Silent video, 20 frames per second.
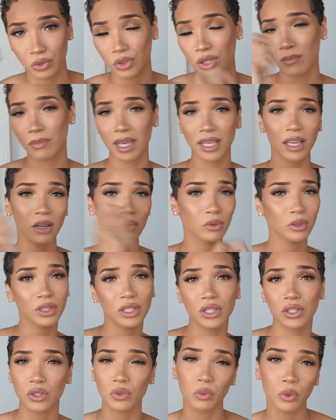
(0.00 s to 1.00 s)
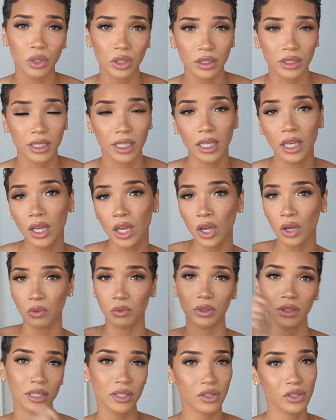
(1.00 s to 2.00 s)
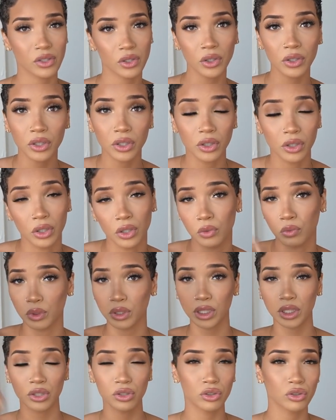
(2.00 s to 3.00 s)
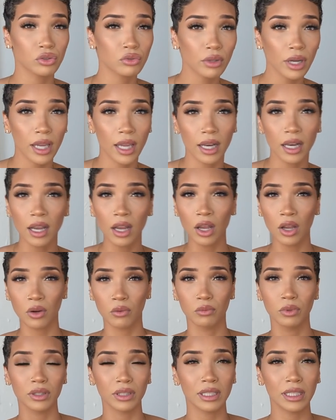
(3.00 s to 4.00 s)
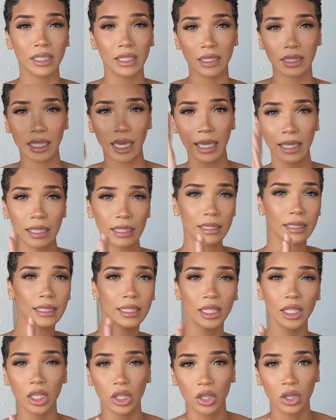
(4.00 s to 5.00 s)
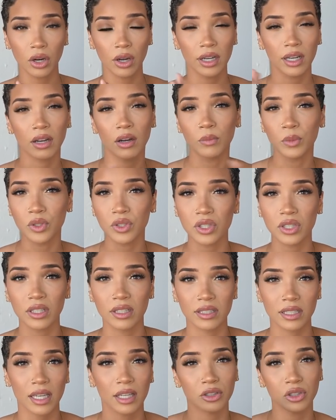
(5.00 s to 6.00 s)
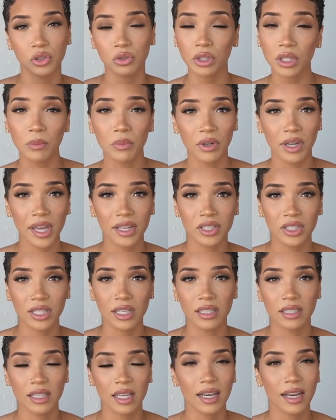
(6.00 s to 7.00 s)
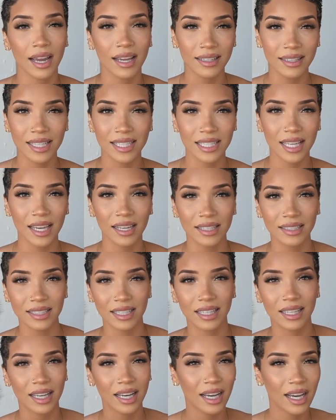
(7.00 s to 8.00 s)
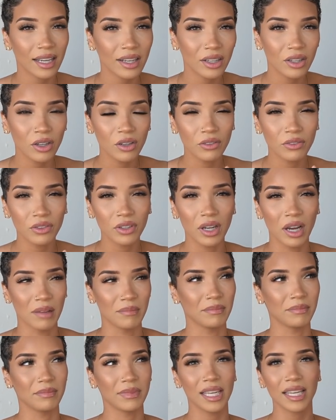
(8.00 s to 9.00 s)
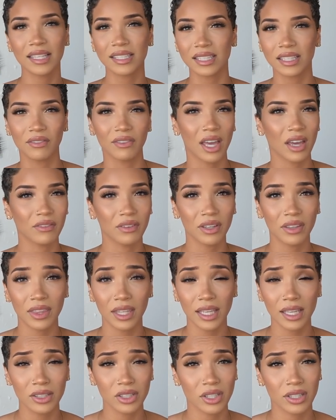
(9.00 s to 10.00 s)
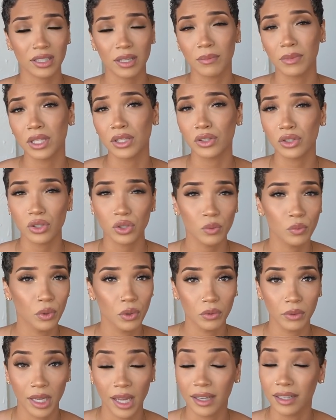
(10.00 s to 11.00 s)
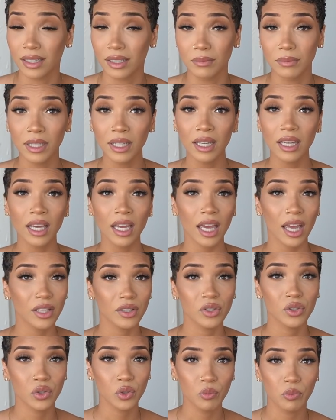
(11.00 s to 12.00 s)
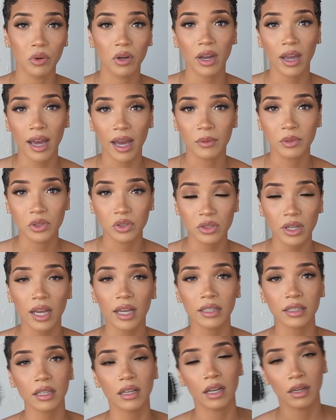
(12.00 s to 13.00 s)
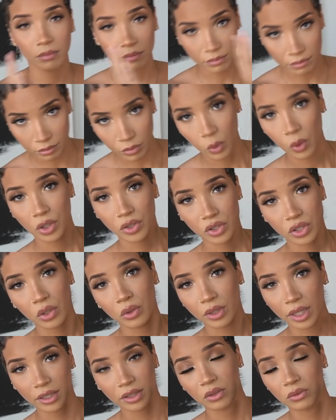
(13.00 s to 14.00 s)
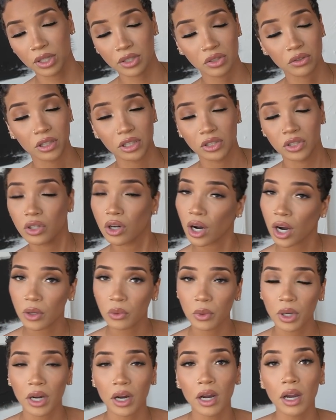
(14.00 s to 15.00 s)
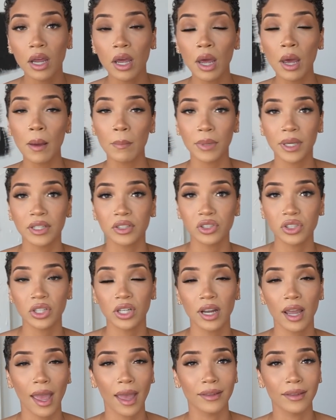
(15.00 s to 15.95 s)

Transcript: You can make it really swirly, really circular, really straight, really like linear, and it almost looks like tree branches. And I decided to kind of go for a mix of everything, just something super random and super abstract, more so like the restoration hardware picture.